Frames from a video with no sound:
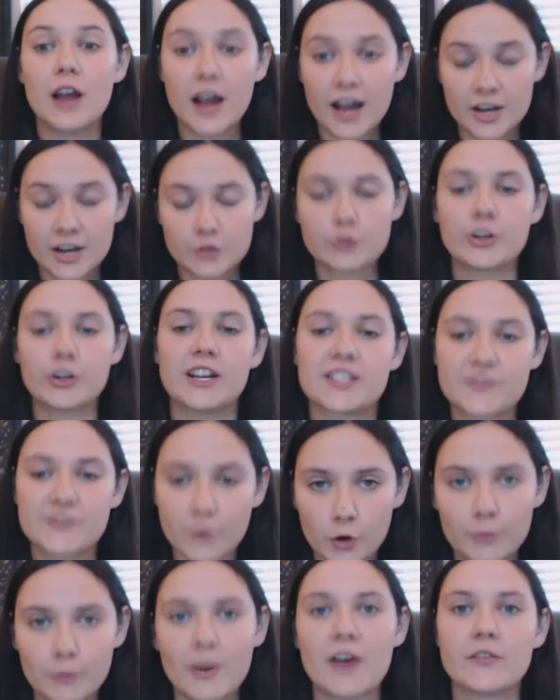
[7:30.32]
uh,
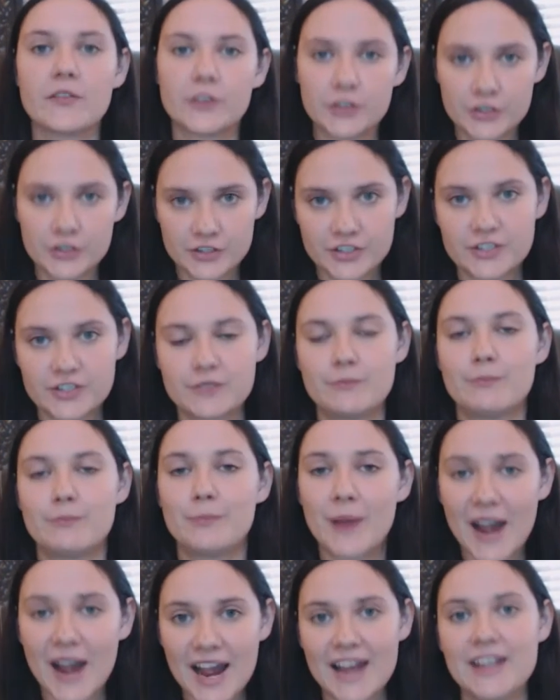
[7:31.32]
transform others
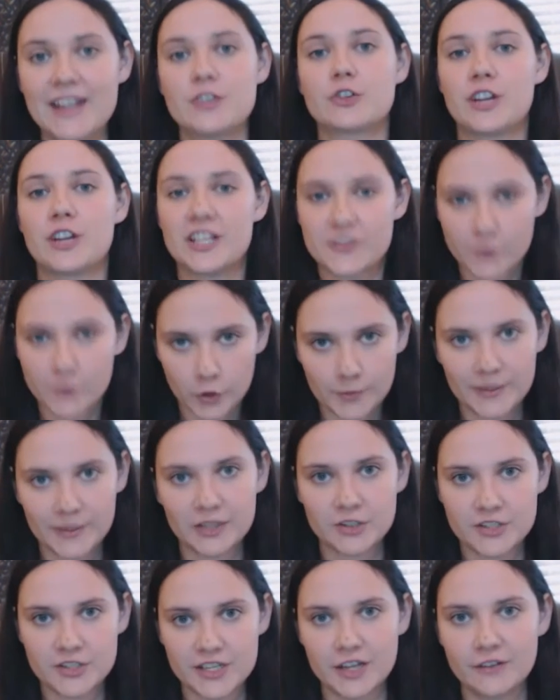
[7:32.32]
by
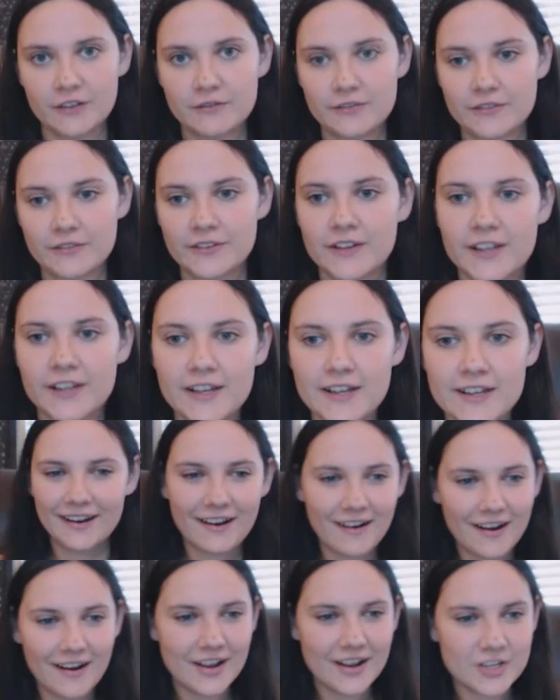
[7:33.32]
transforming yourself.
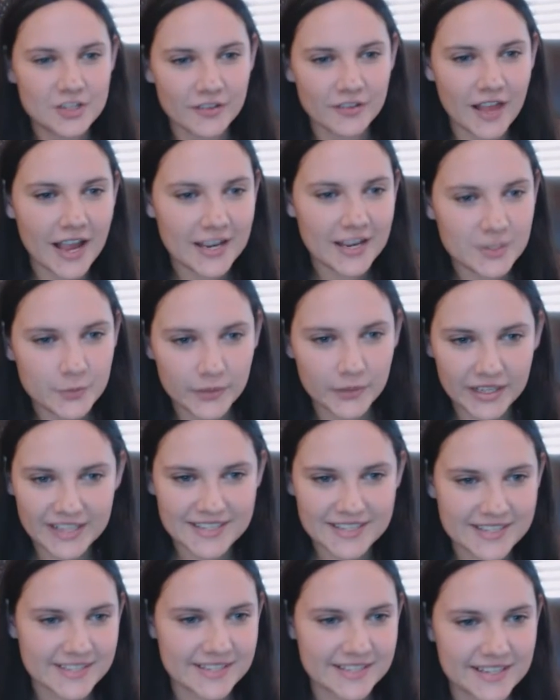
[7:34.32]
On July
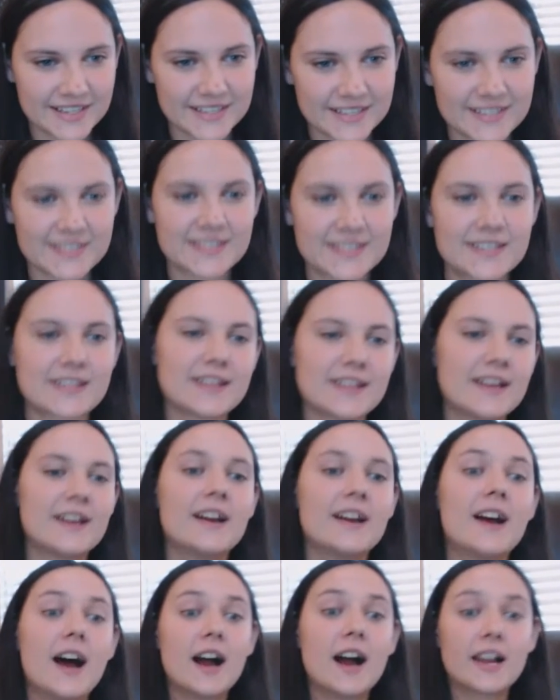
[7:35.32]
26th,
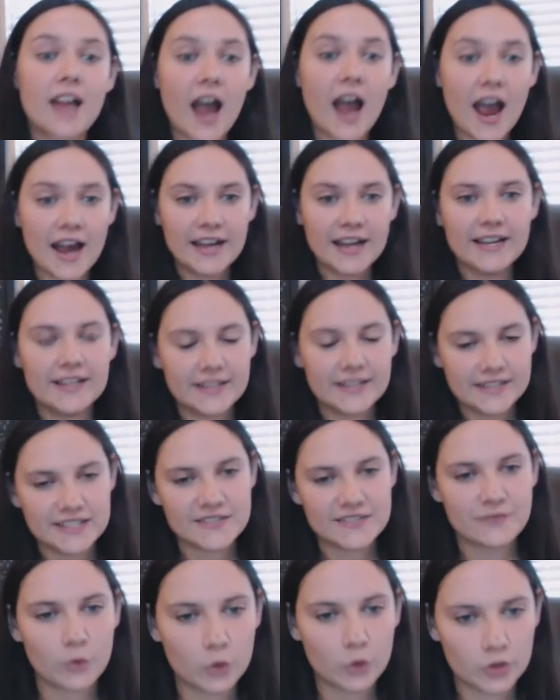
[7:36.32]
a kite
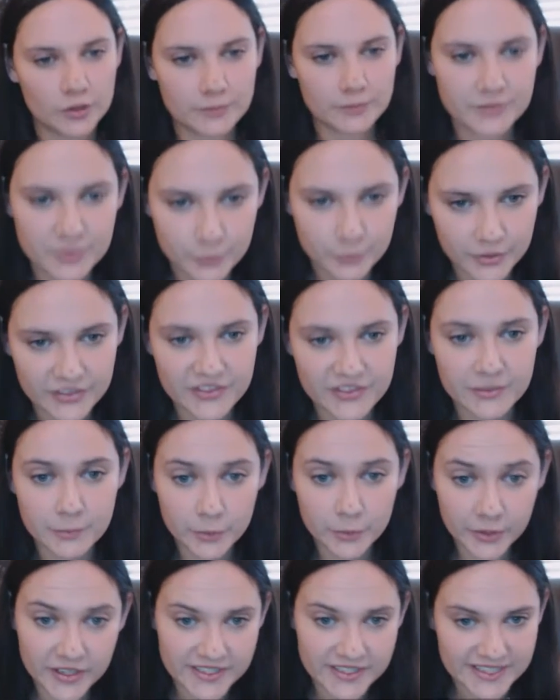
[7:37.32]
is formed with
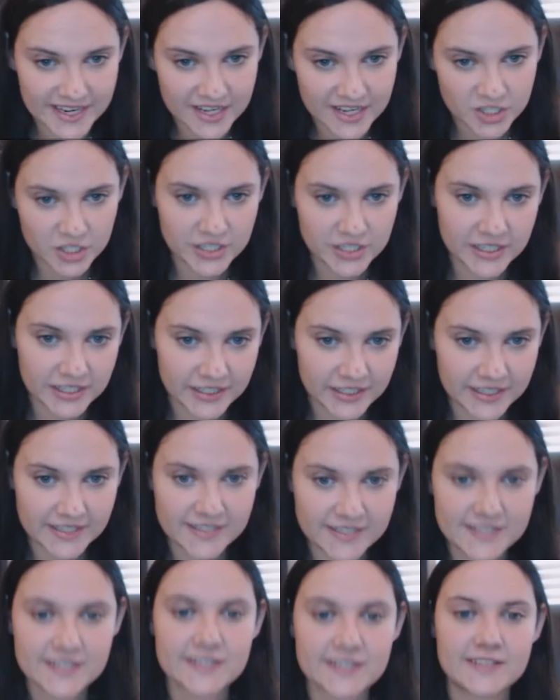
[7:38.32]
the moon in
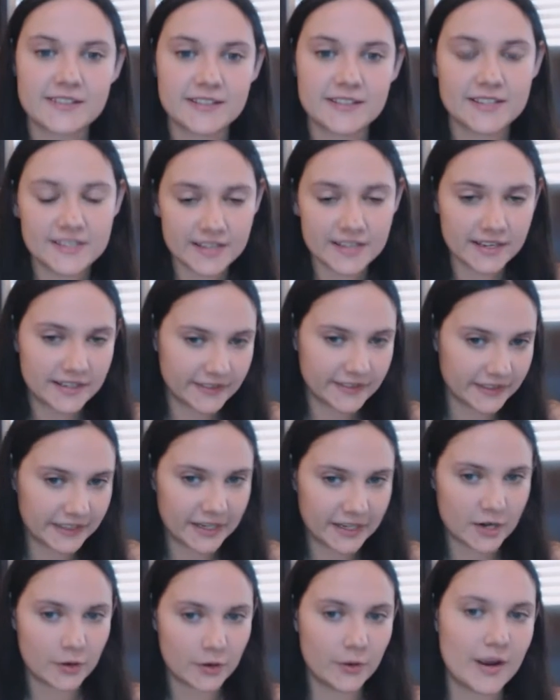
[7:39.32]
Sagittarius, the sun
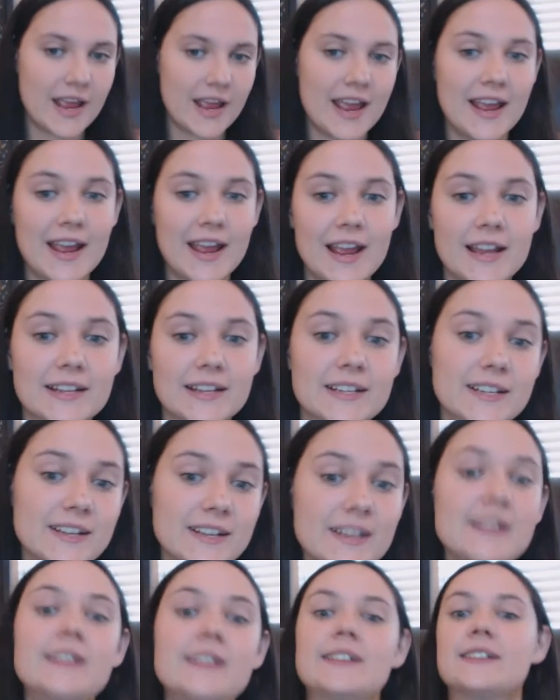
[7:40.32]
in Leo,
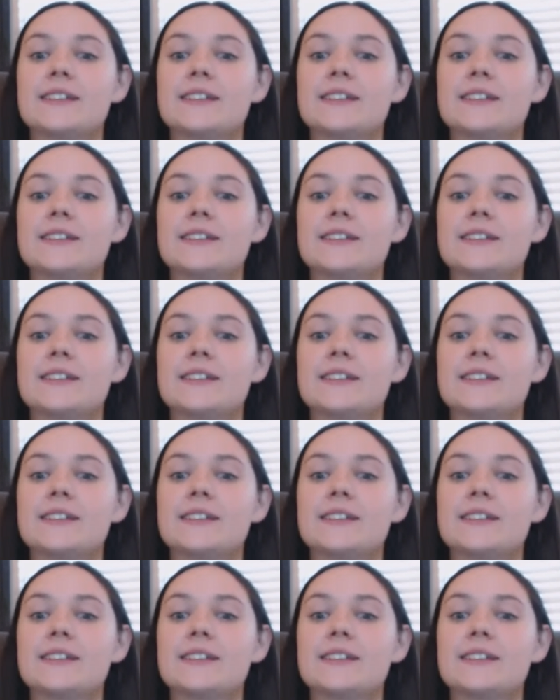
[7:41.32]
and